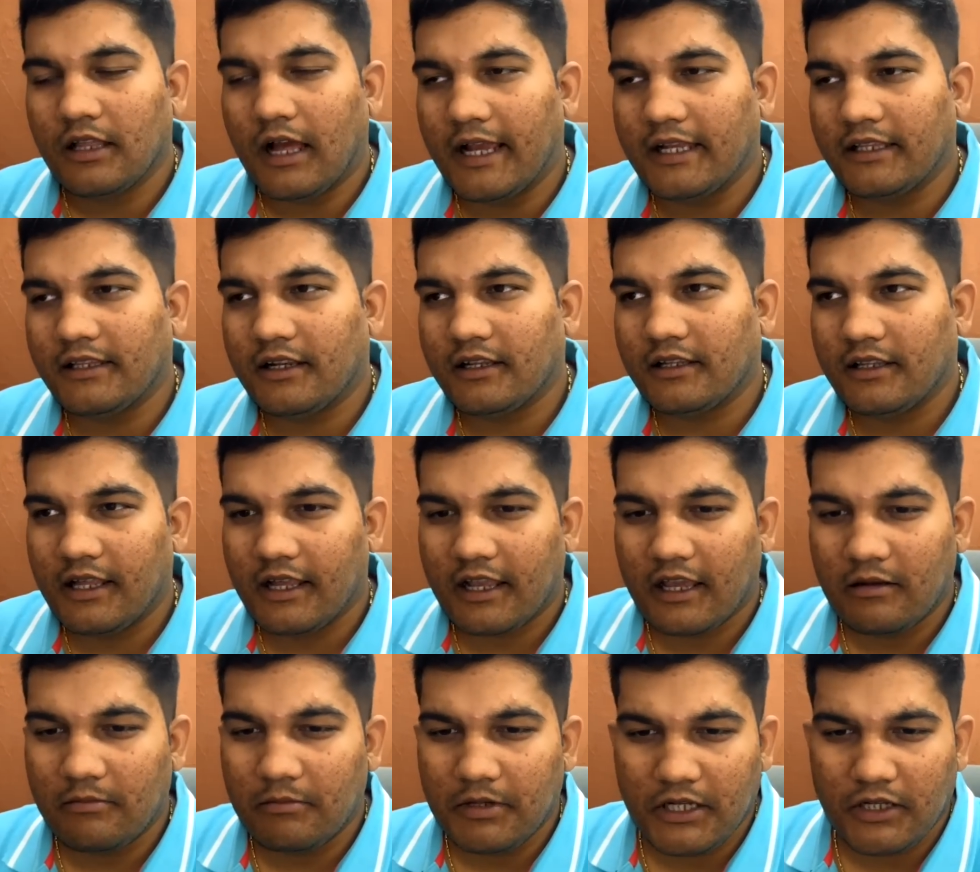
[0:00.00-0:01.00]
either they
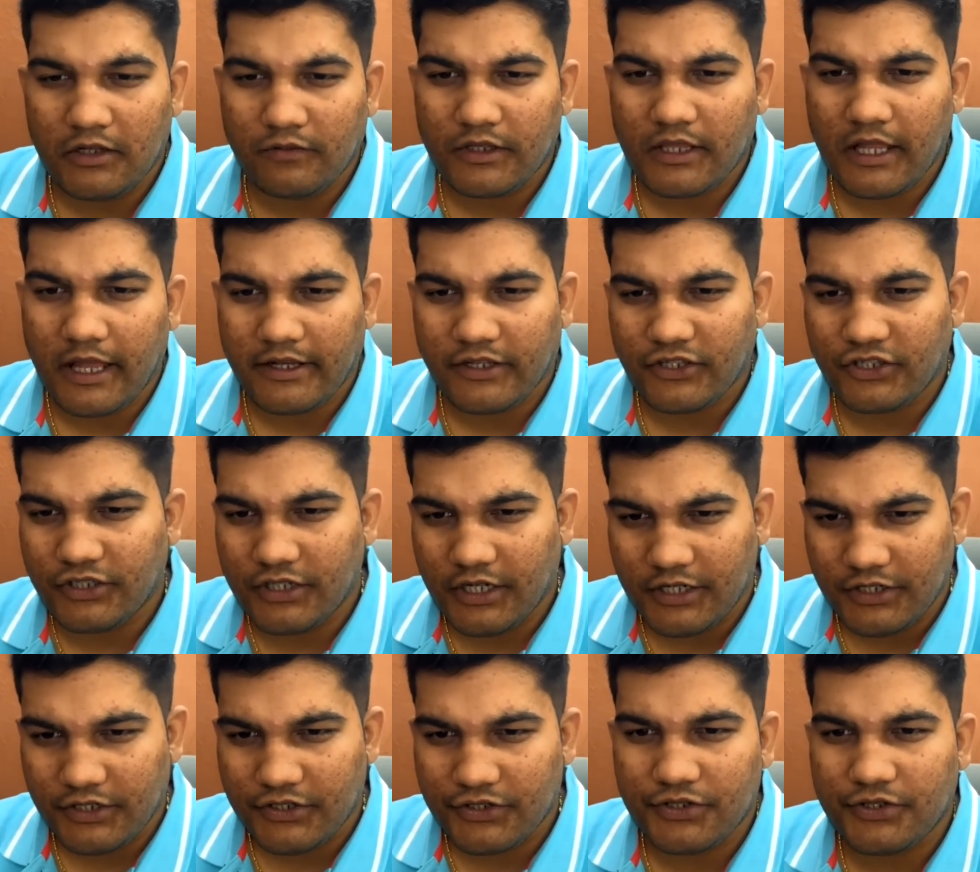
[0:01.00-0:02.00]
can meet with
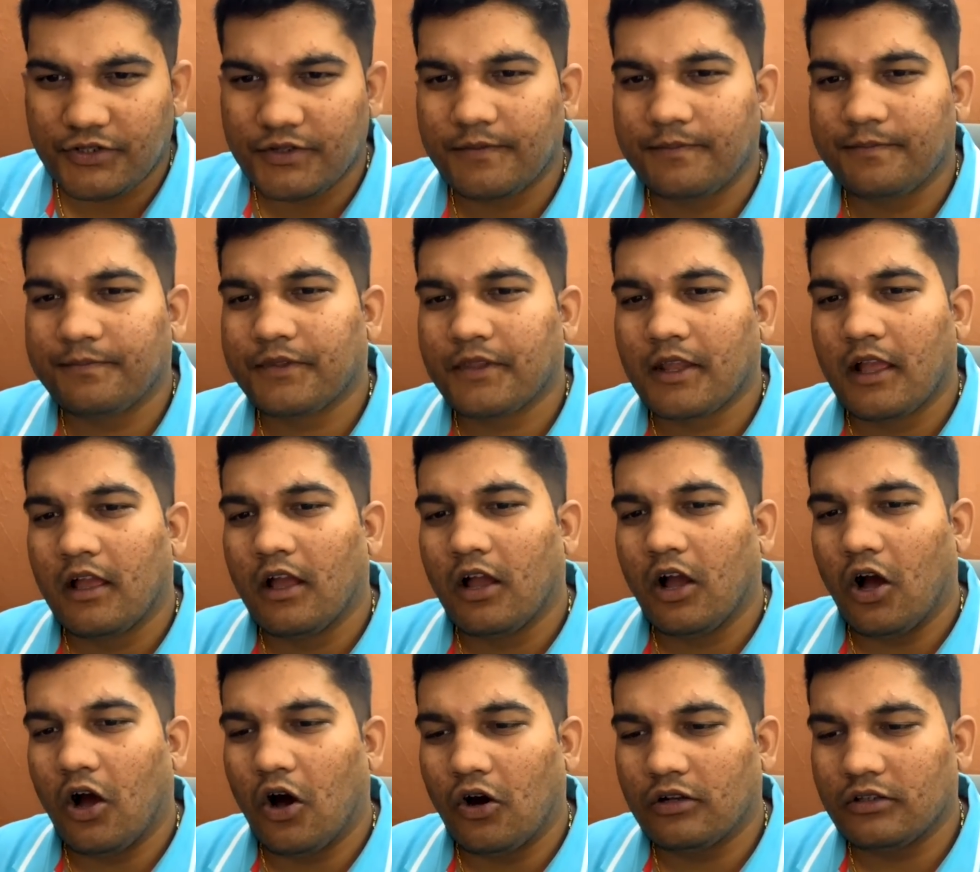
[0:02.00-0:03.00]
accidents
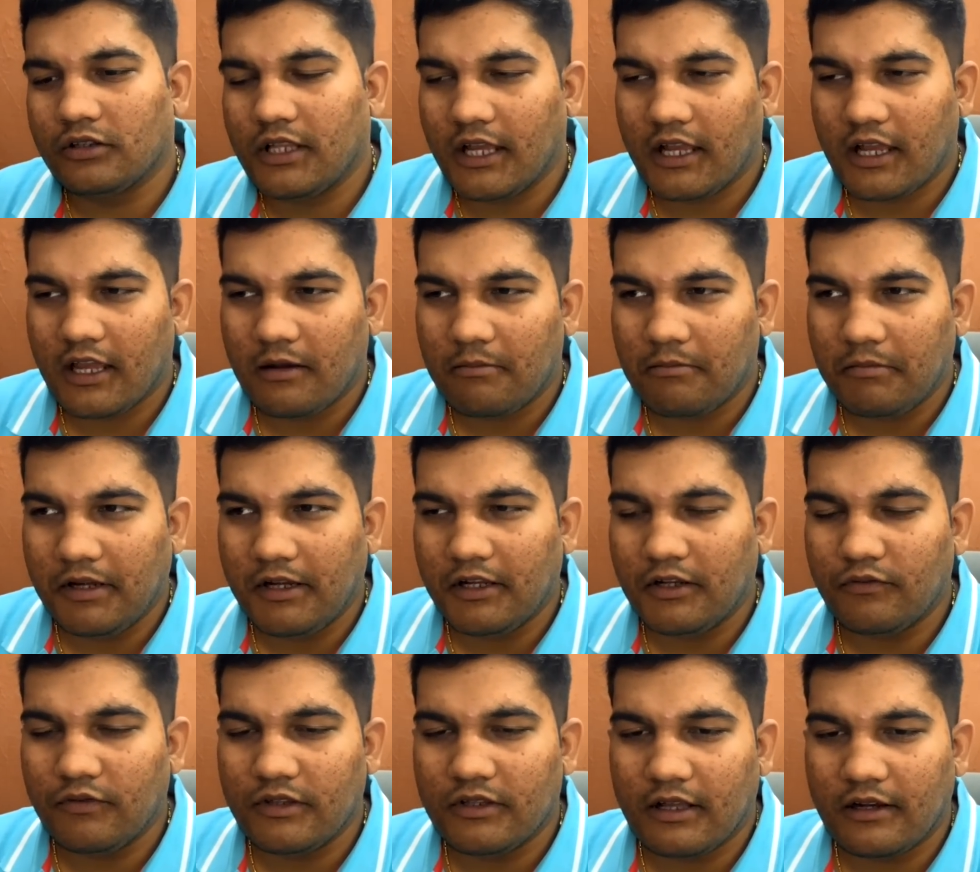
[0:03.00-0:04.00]
or they can
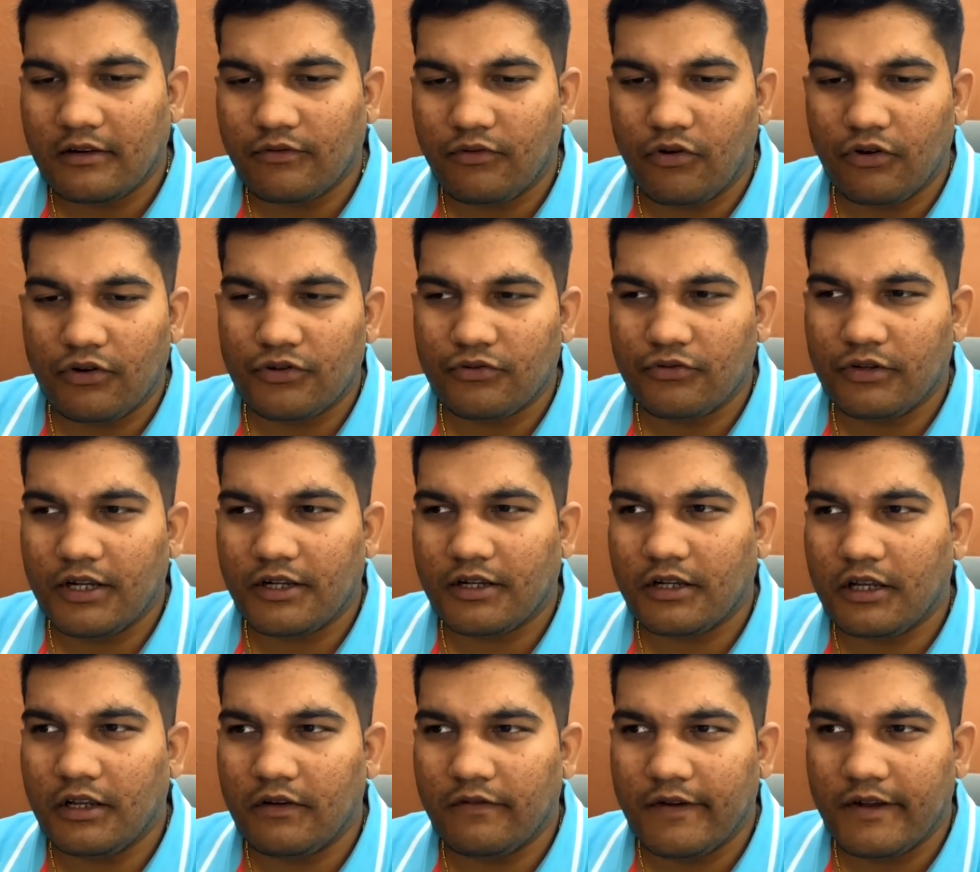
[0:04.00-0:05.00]
meet with unfortunate
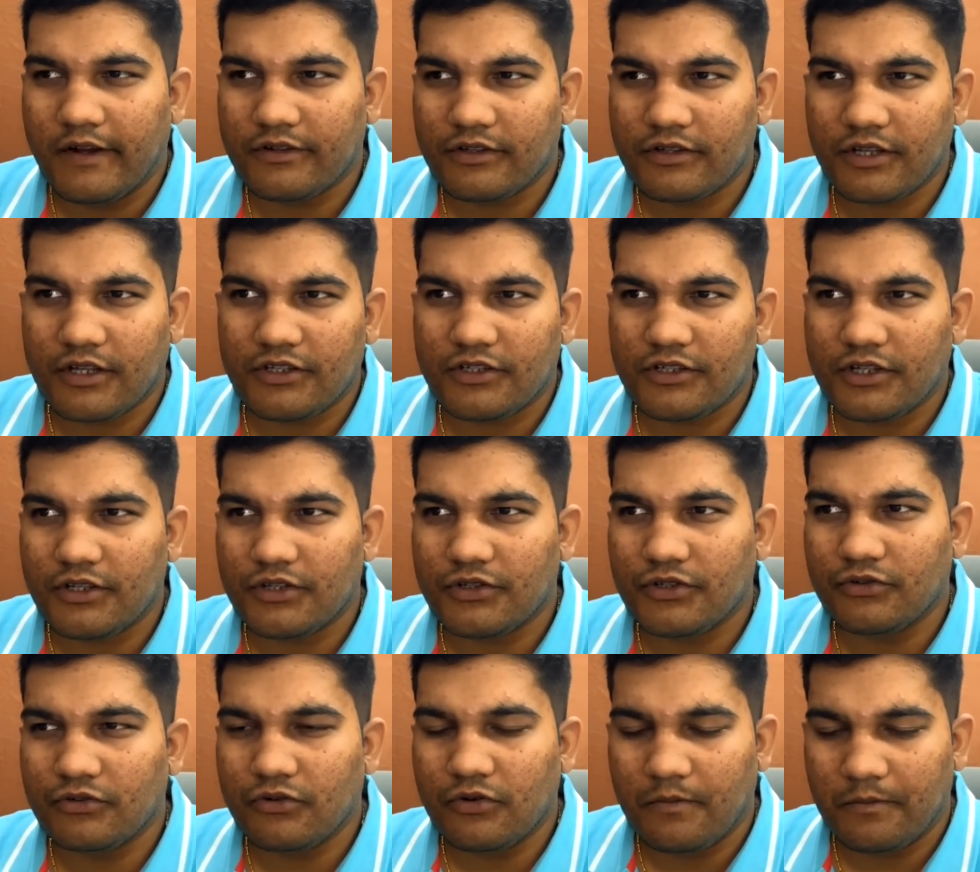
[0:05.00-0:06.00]
events such as,
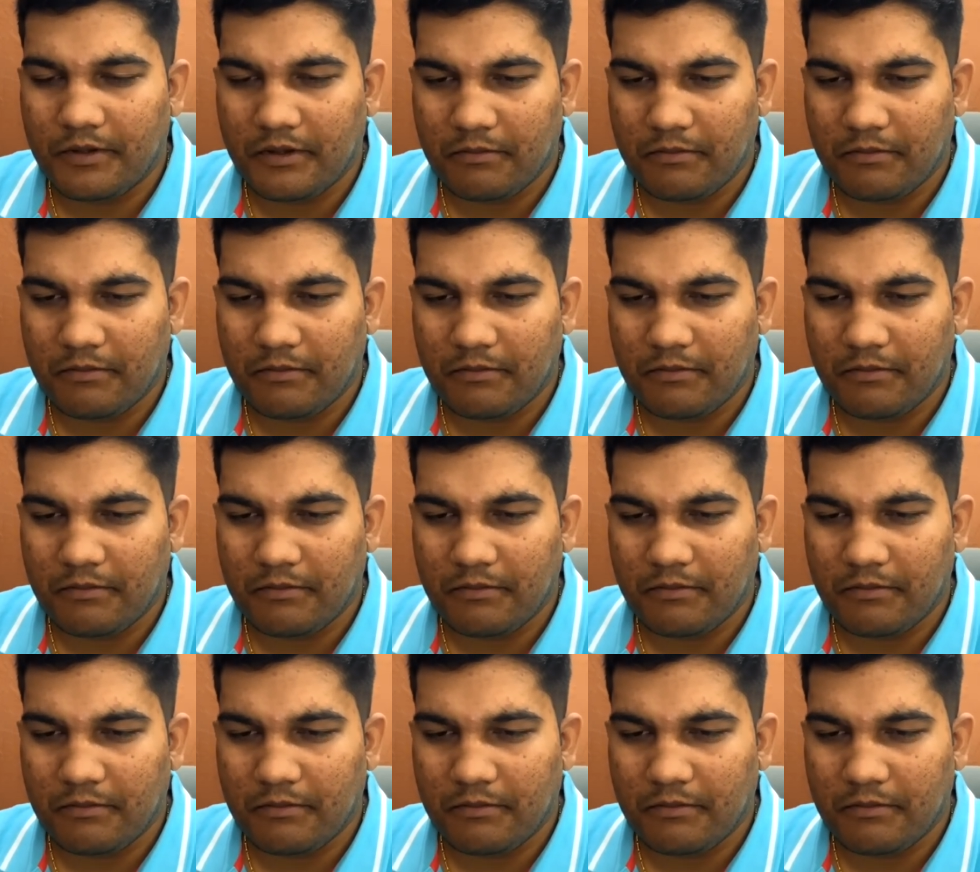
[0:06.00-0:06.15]
you know,